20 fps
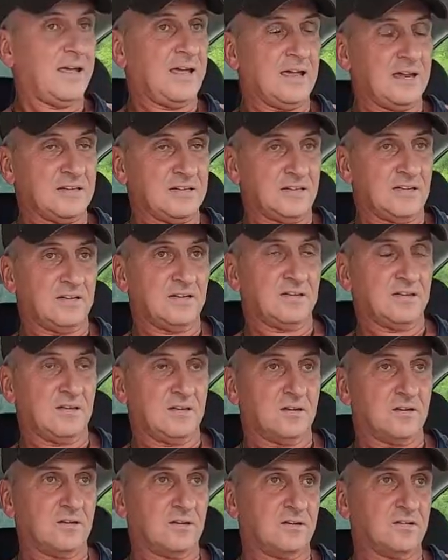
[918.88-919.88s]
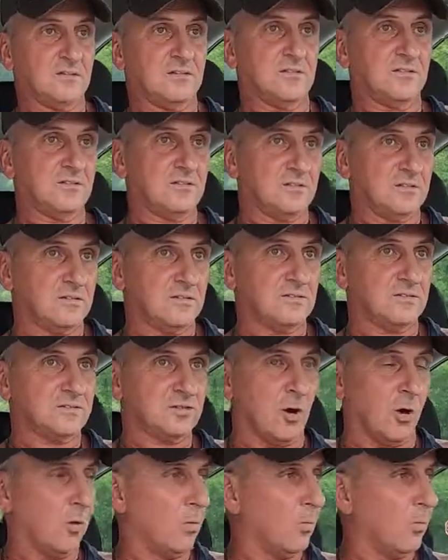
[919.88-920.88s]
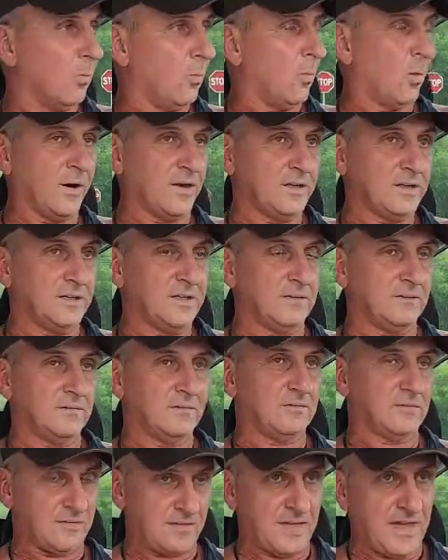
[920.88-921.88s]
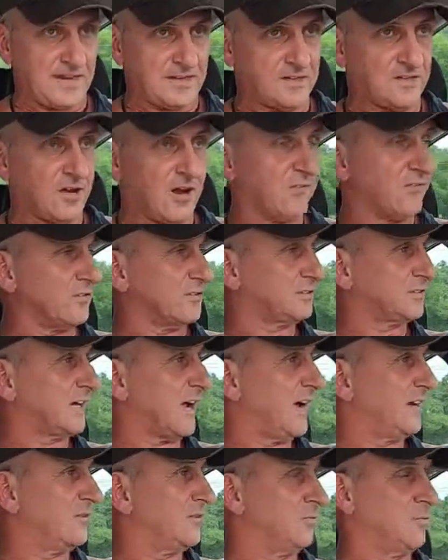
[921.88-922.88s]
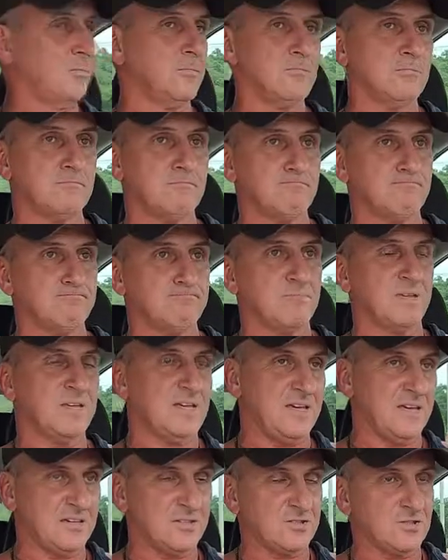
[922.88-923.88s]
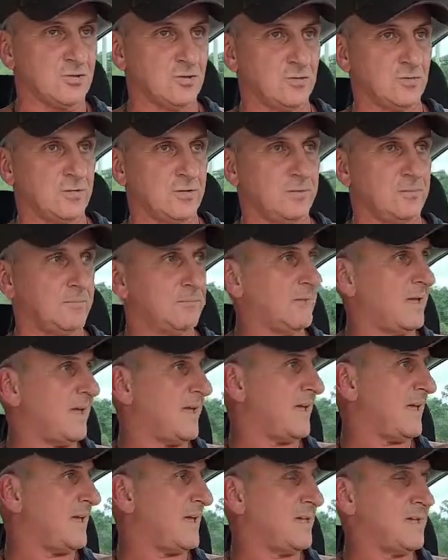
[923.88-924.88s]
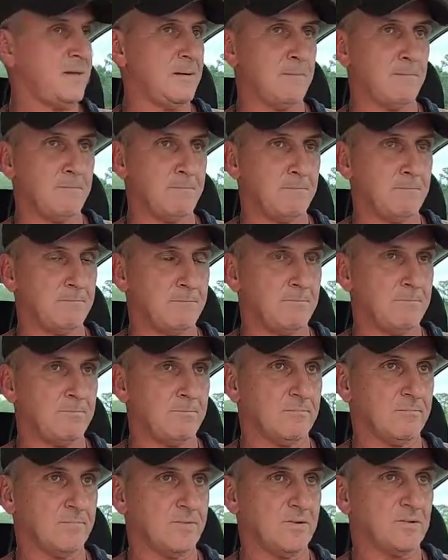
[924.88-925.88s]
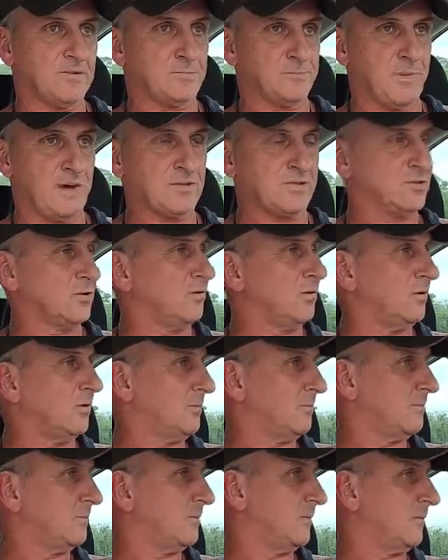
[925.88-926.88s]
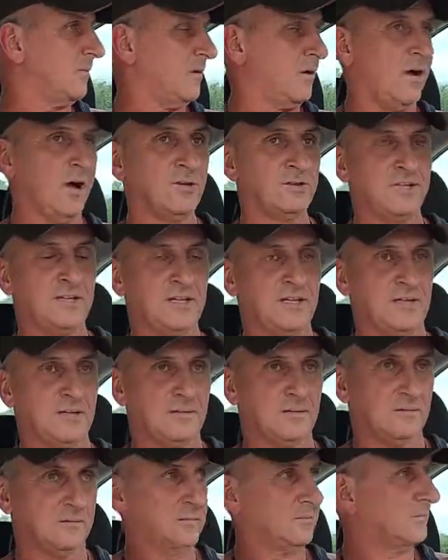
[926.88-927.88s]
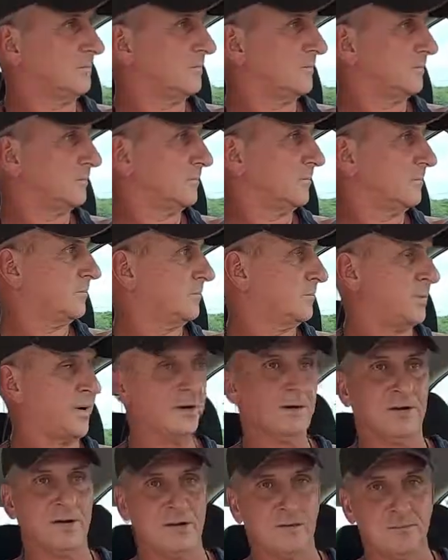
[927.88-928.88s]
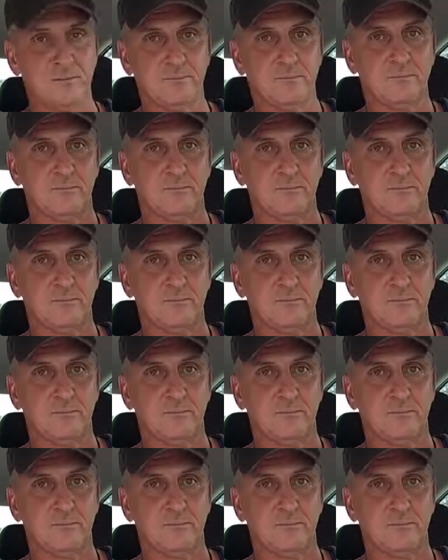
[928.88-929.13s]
And so what did then Governor Scott do? He issued a special hunting period